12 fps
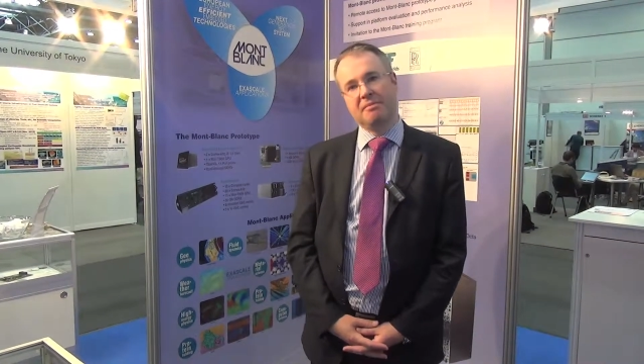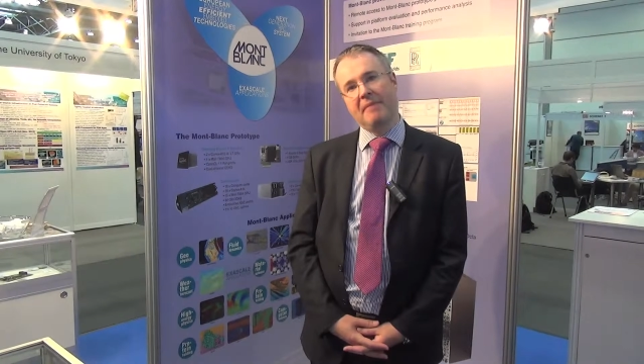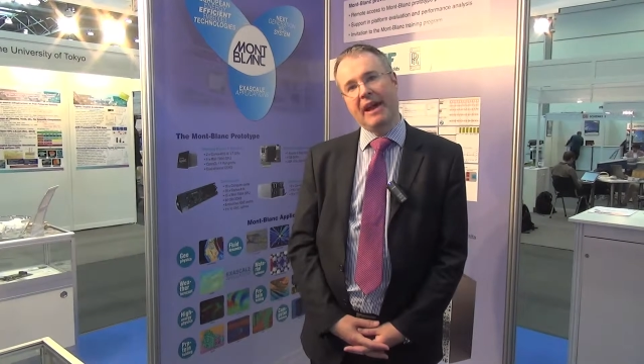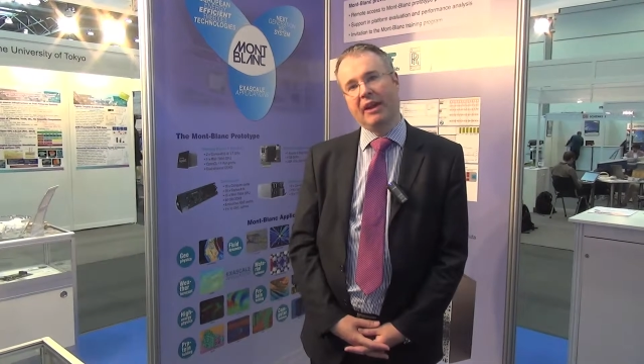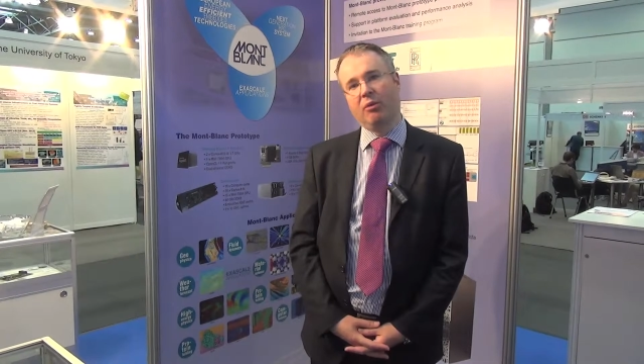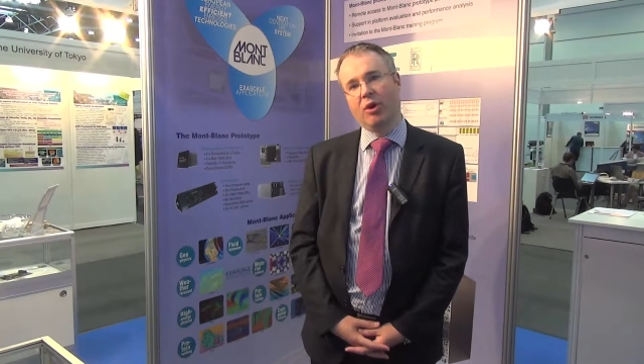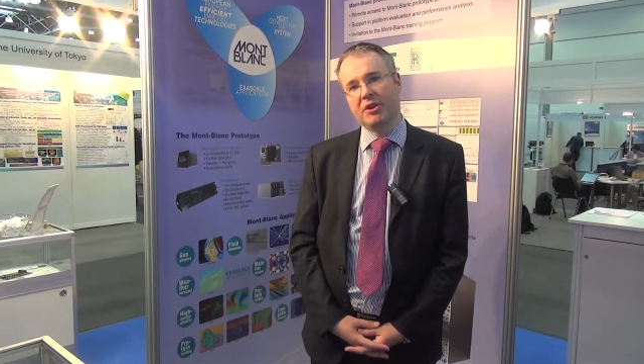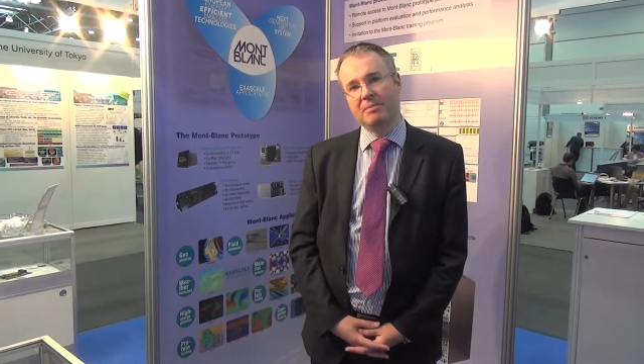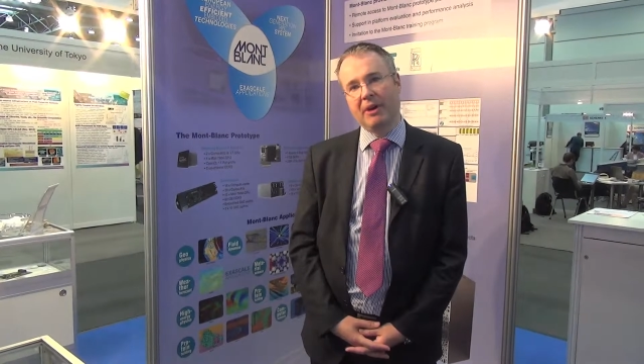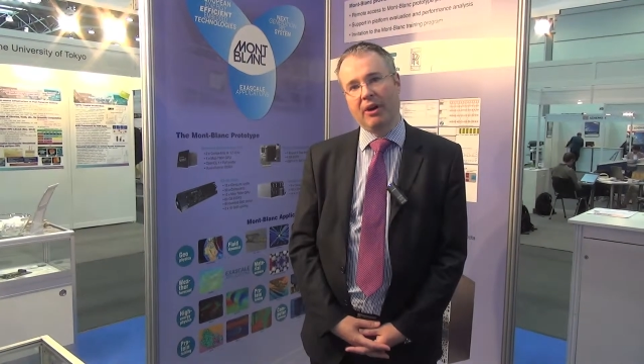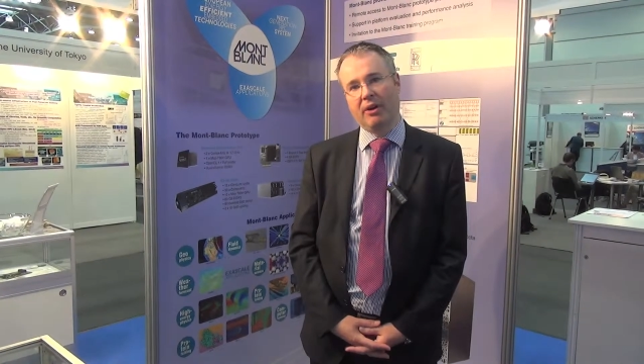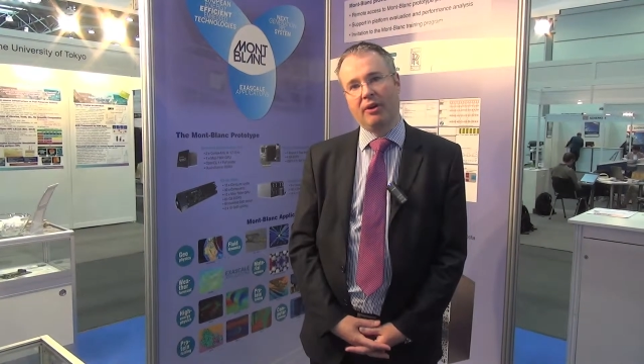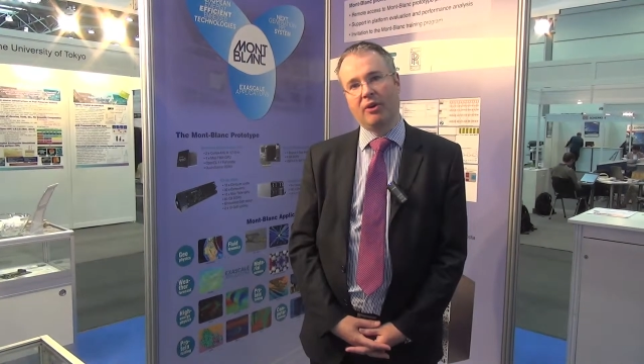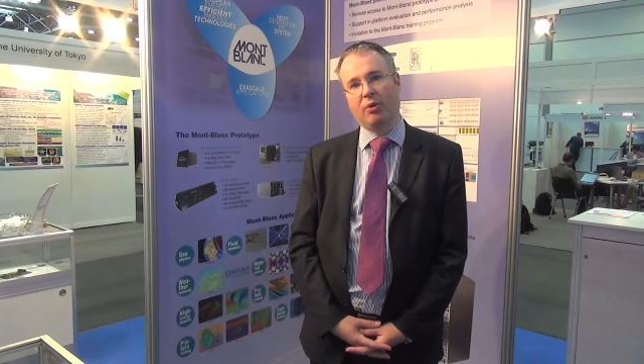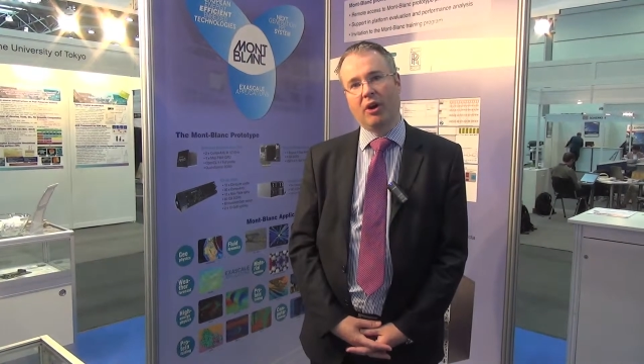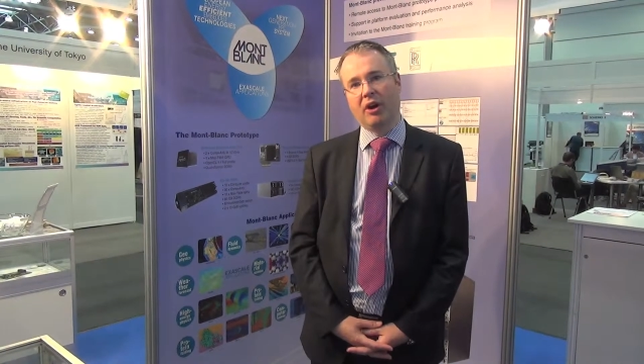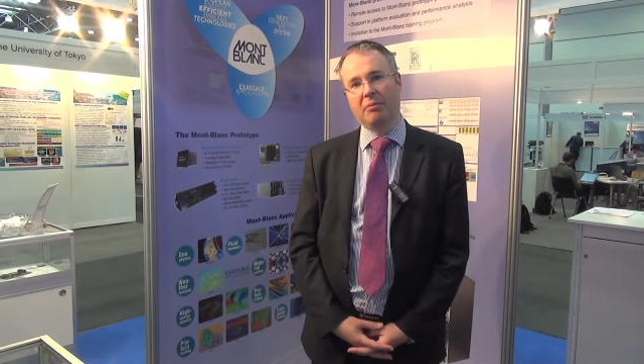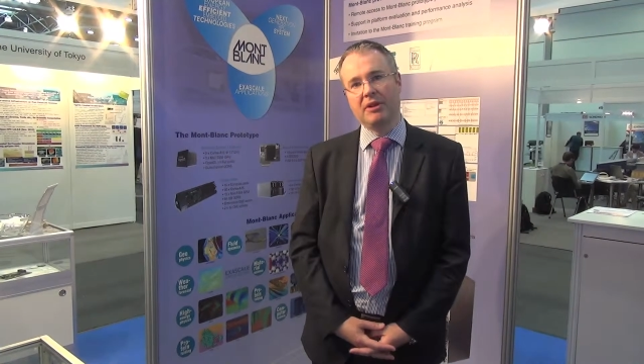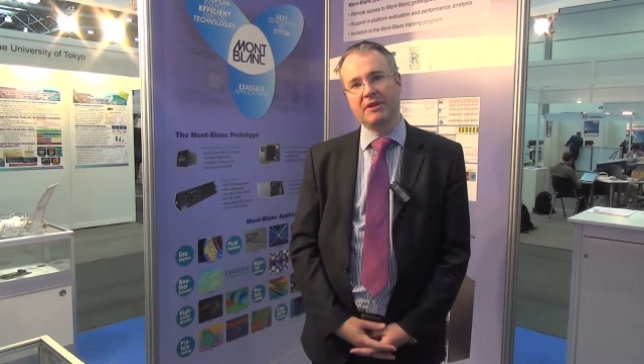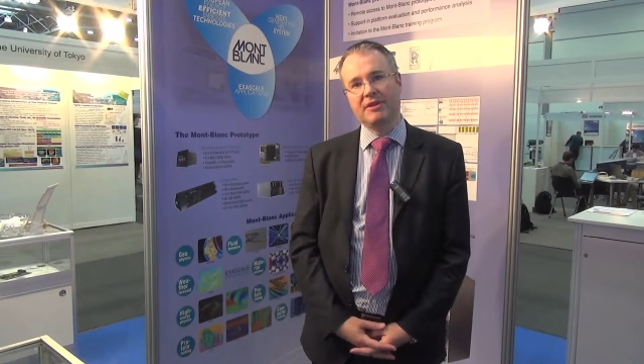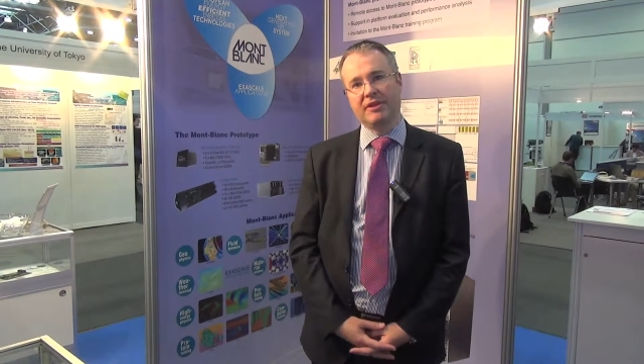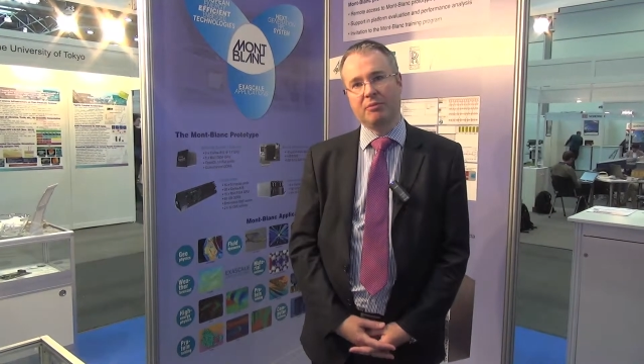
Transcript: megawatt power requirements,